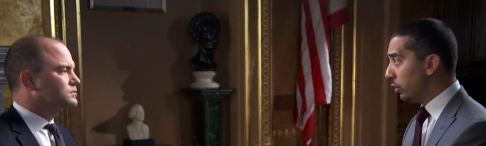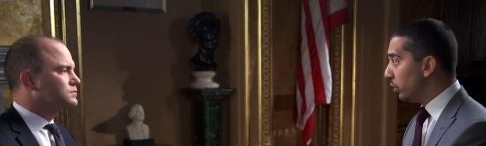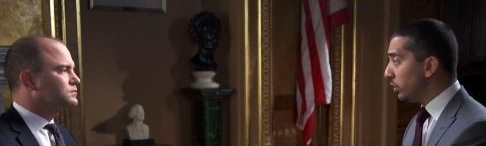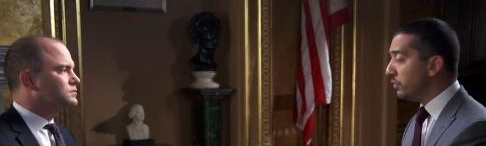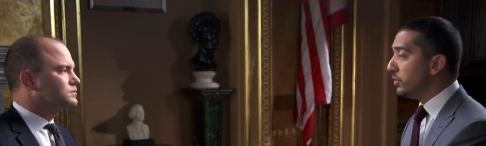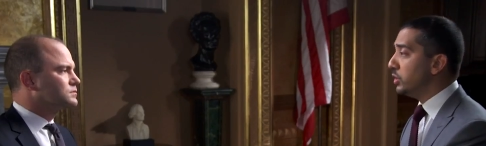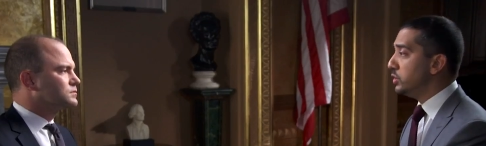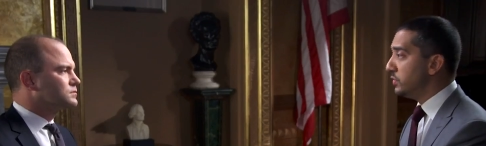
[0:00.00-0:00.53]
Speaker 1: are on
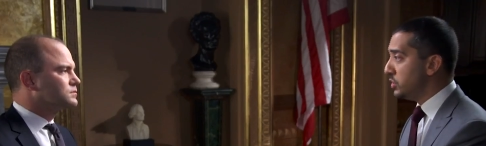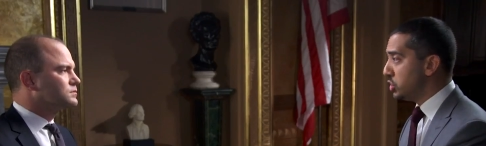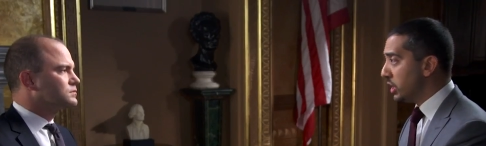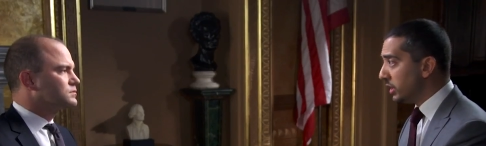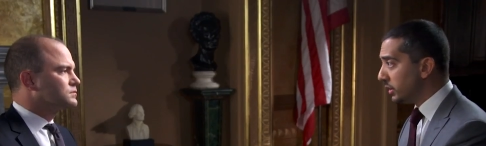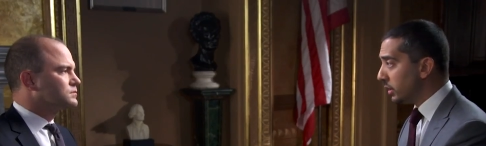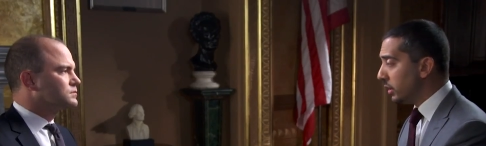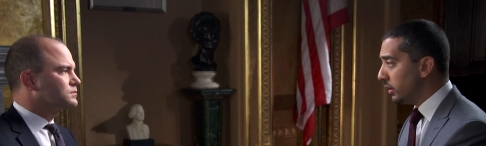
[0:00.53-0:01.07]
the verge of a
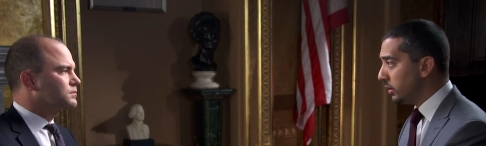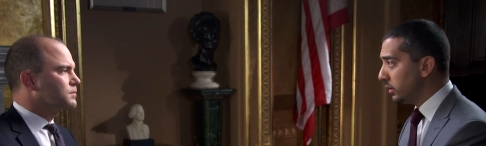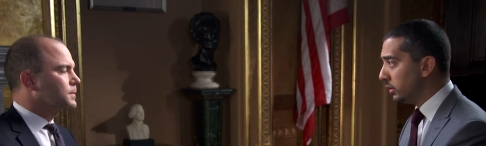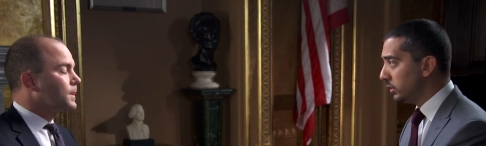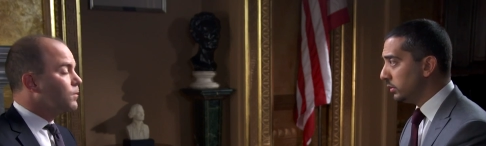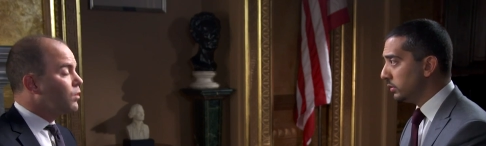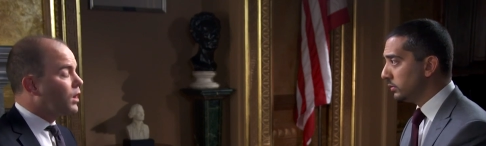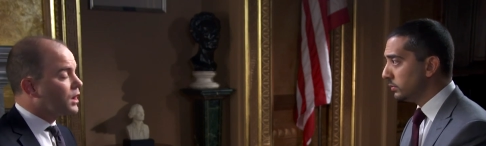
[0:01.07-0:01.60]
genocide?
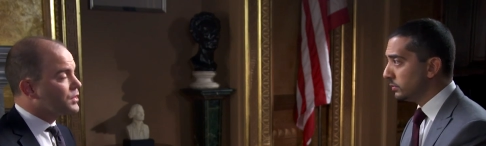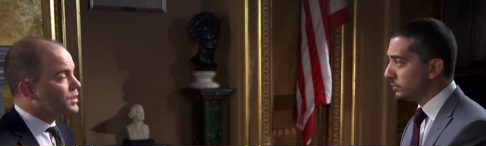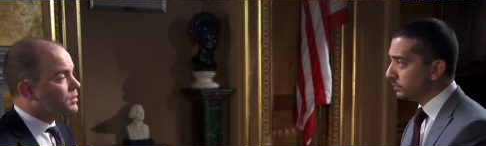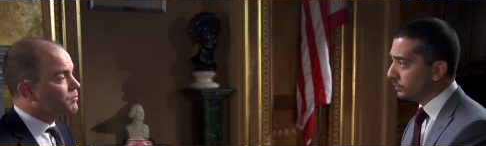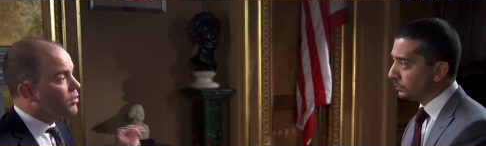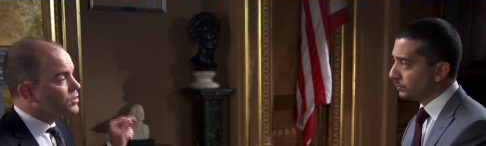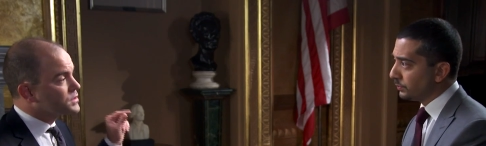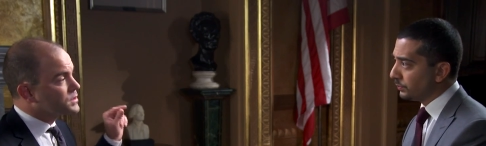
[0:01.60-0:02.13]
Speaker 2: Well, I
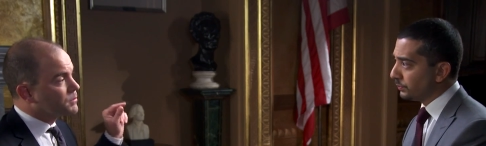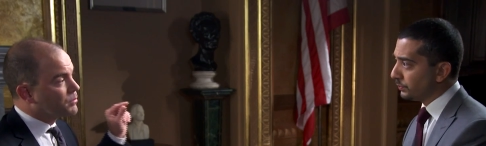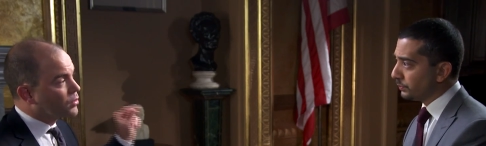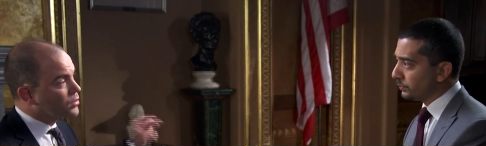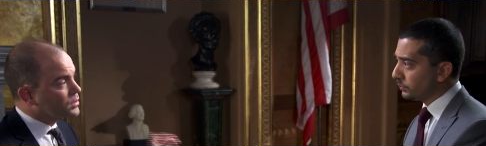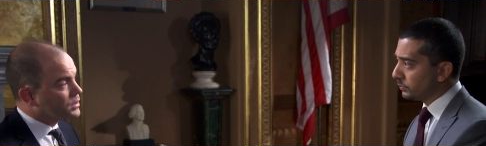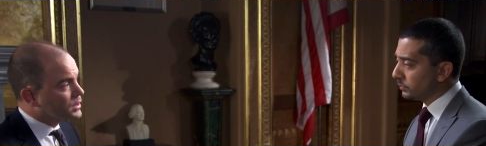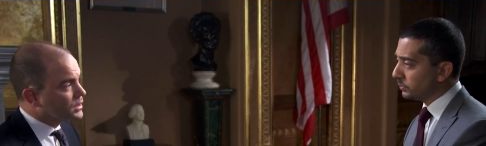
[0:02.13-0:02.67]
think most
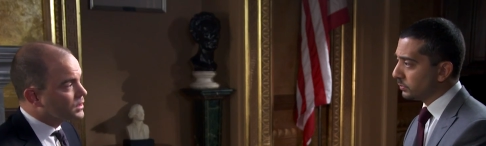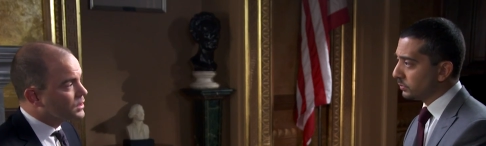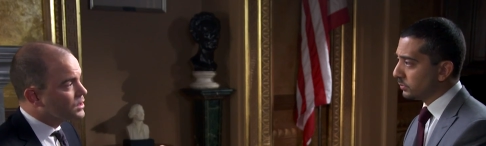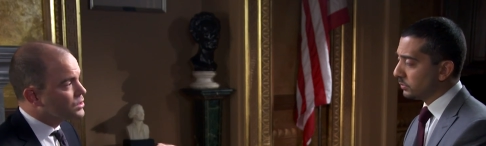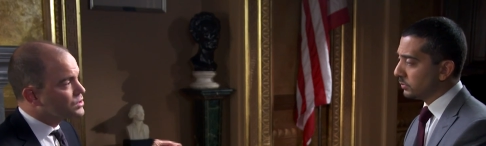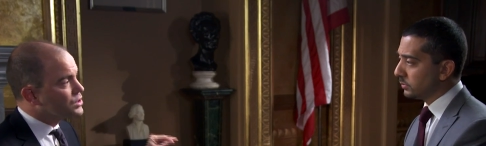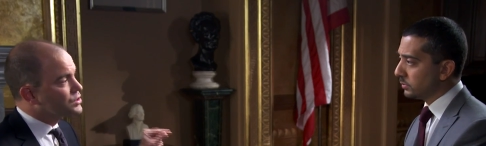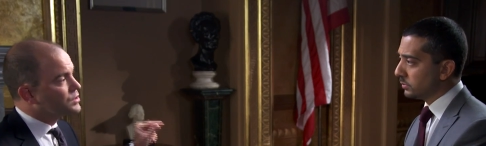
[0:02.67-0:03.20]
importantly,
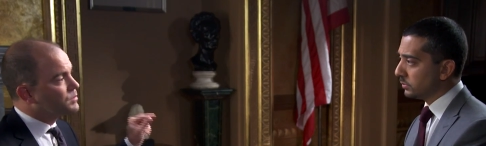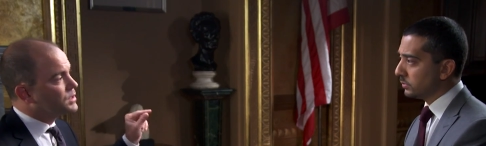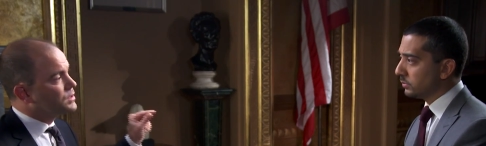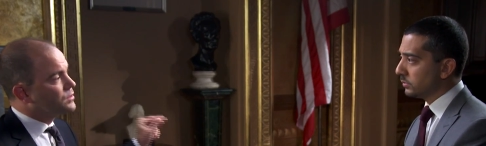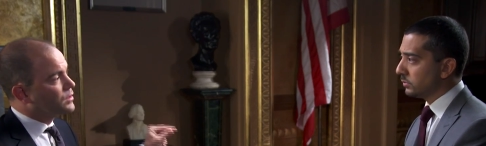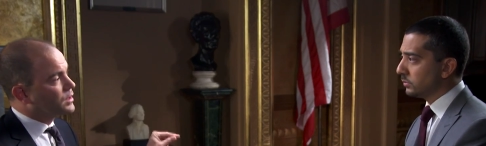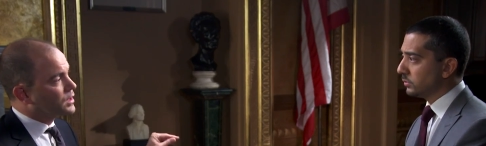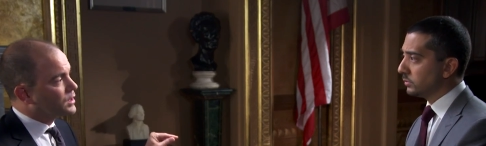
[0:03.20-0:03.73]
she should be
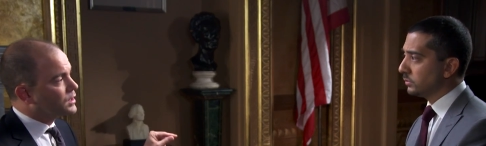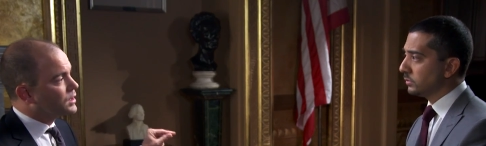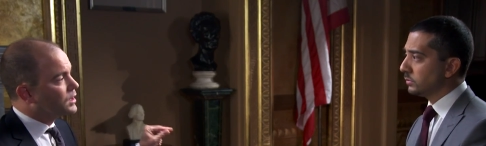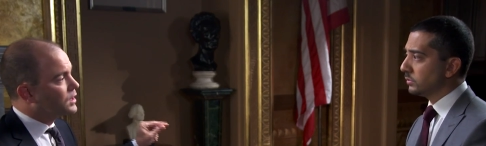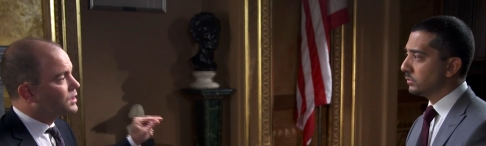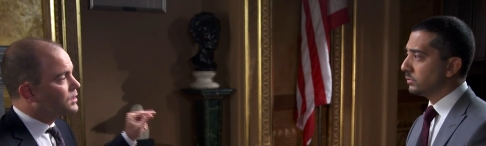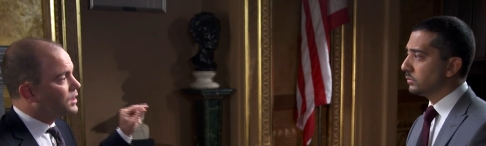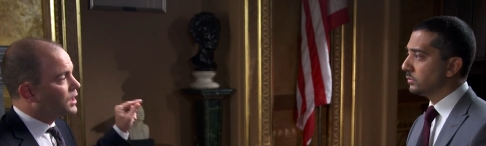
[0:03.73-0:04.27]
doing it
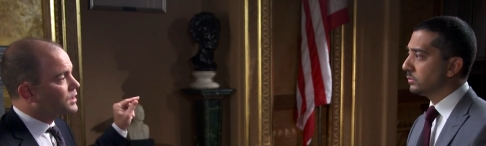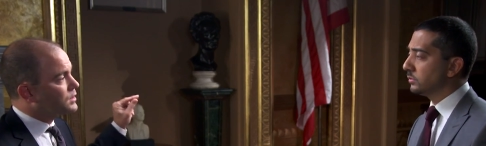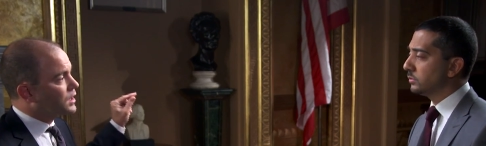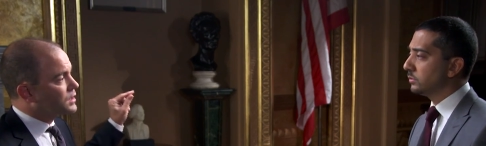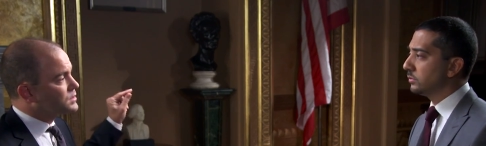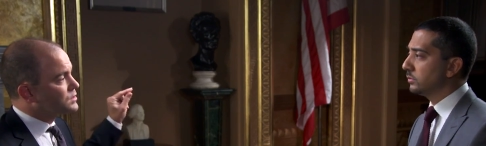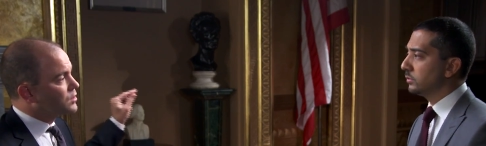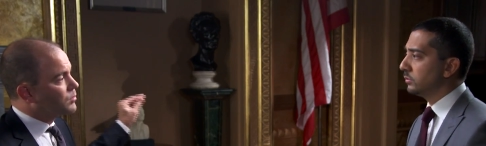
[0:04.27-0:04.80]
not
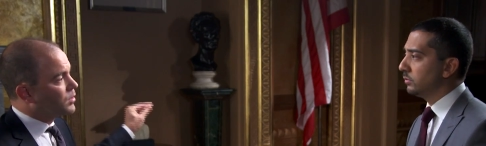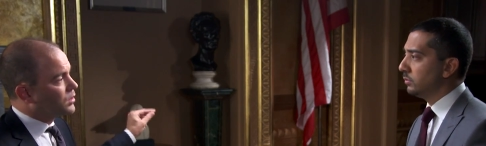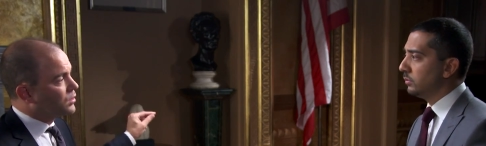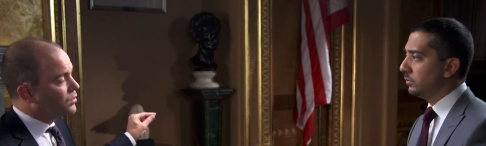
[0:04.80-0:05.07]
as a Nobel